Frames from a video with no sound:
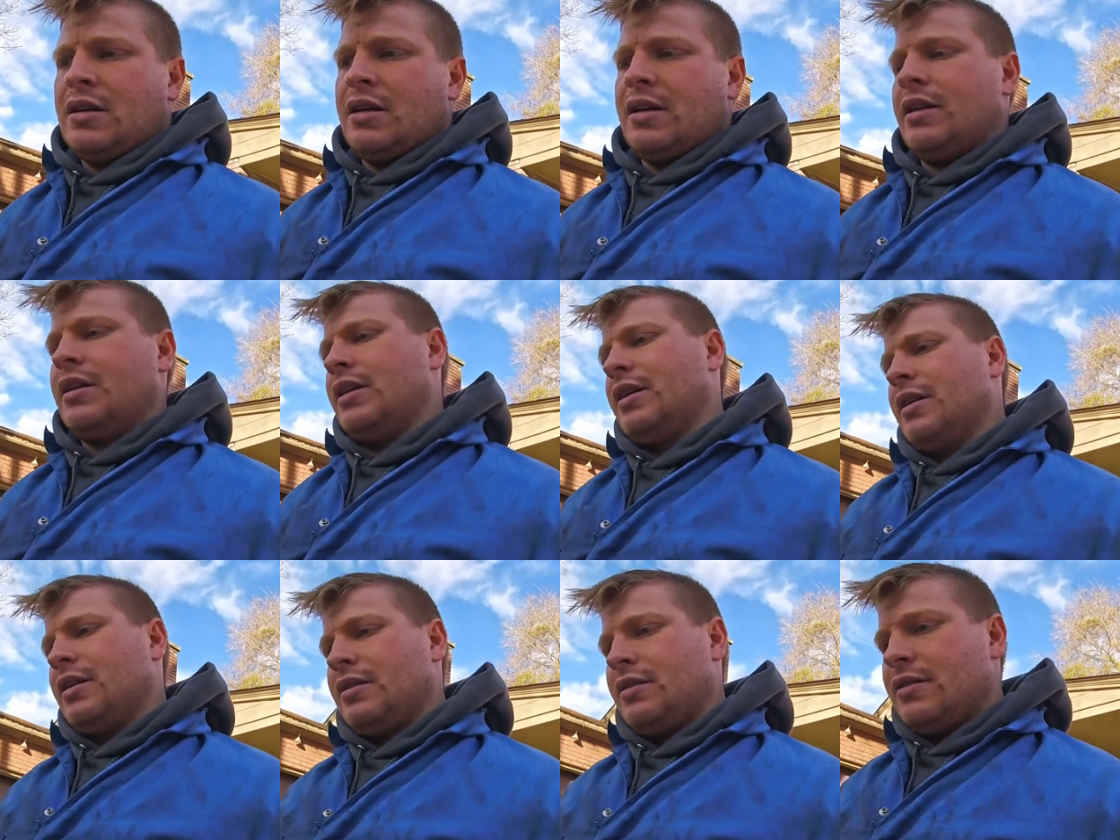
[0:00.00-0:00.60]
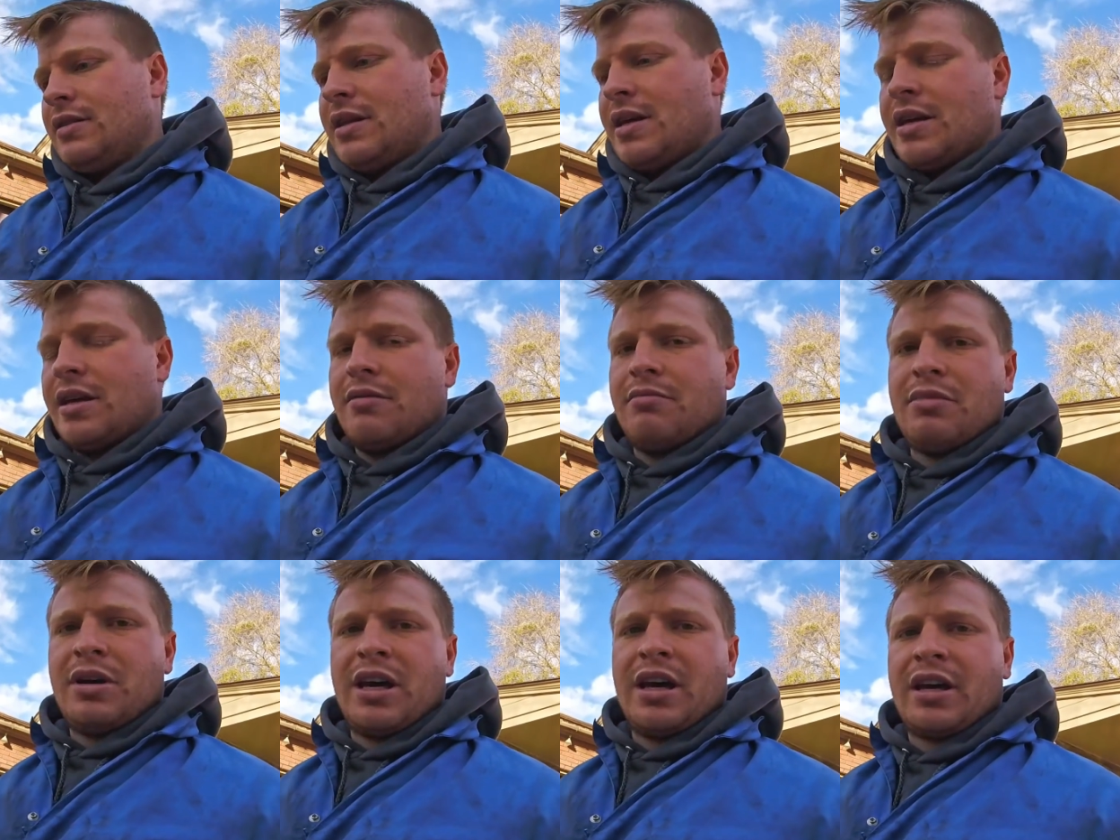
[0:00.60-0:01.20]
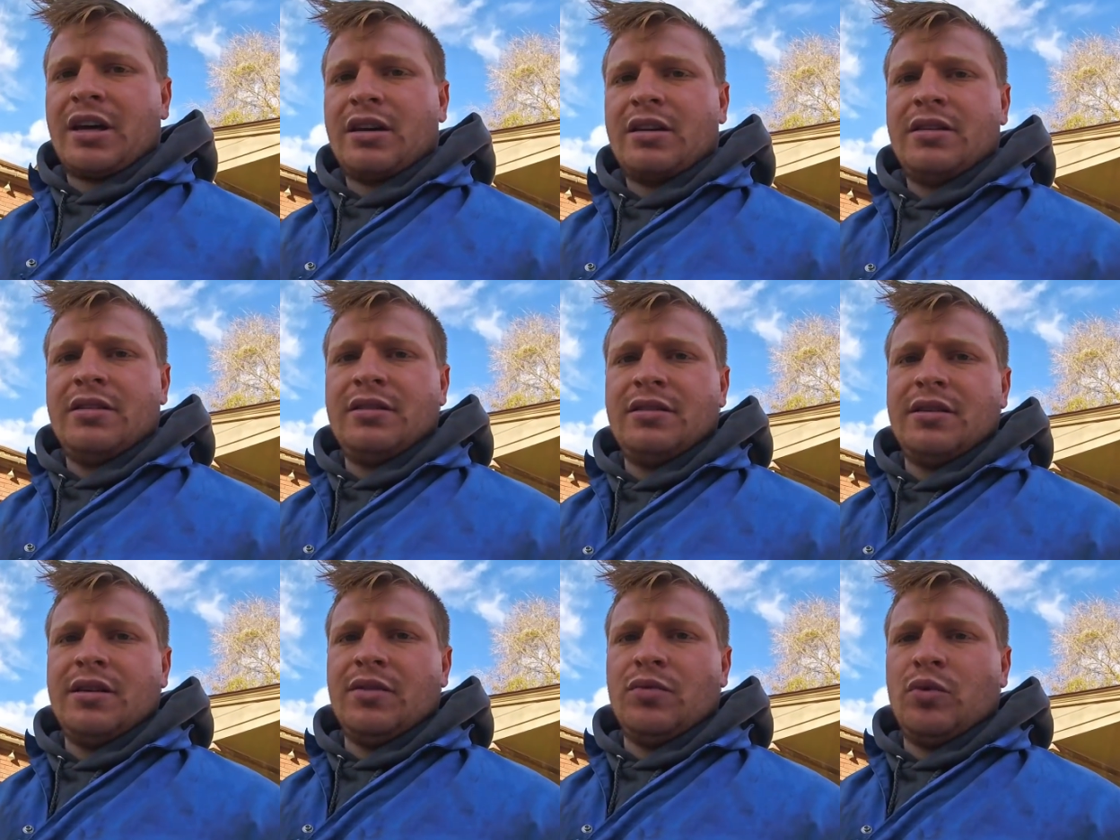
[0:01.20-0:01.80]
and then take it back
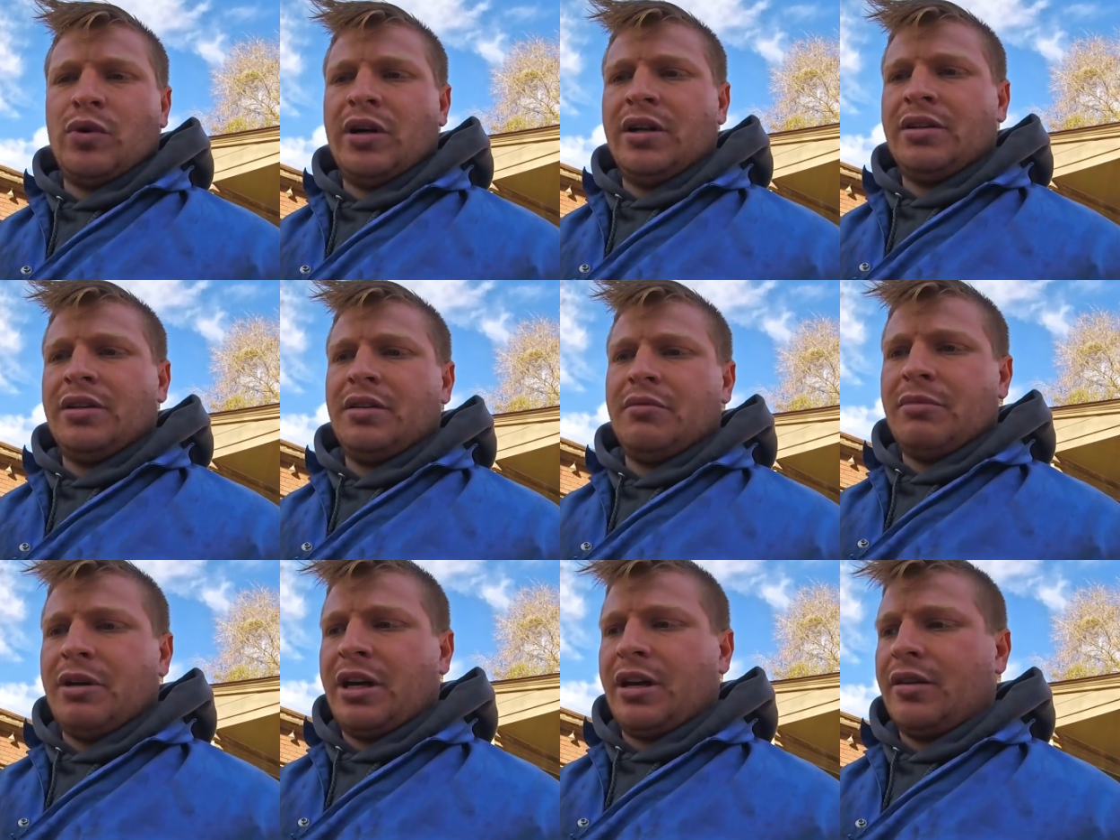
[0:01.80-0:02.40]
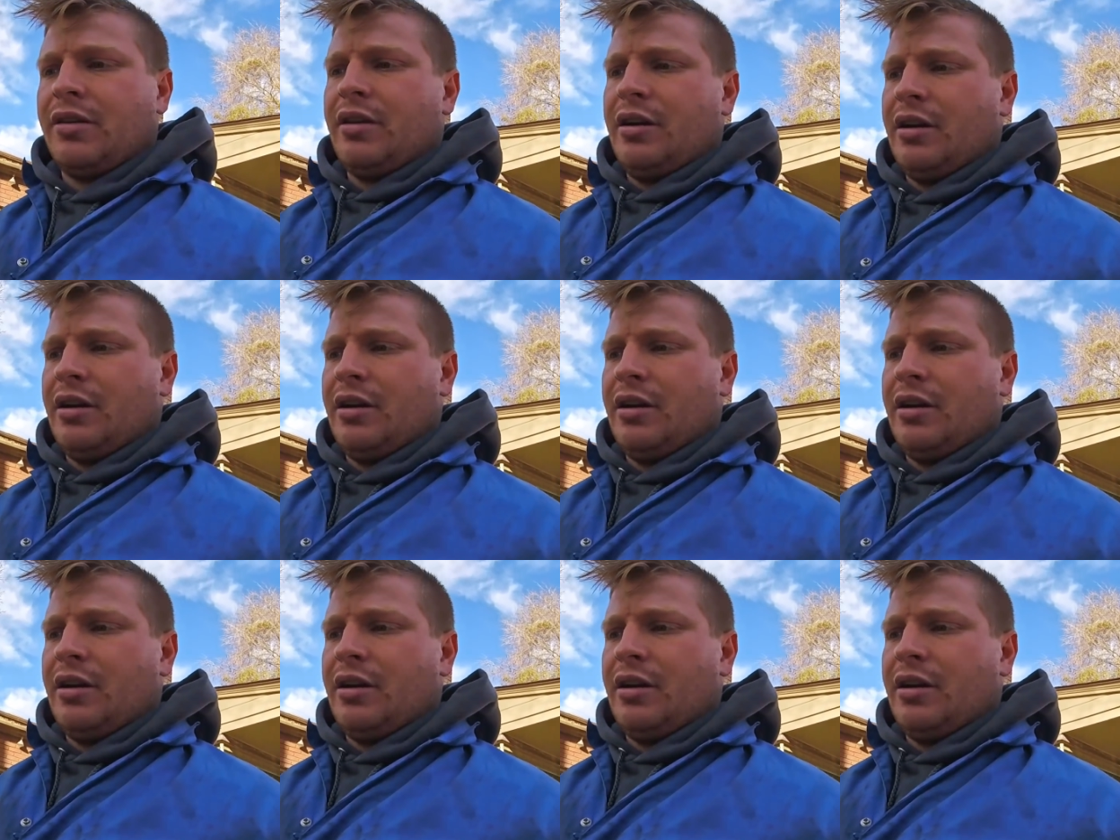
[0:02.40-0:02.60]
and weld it back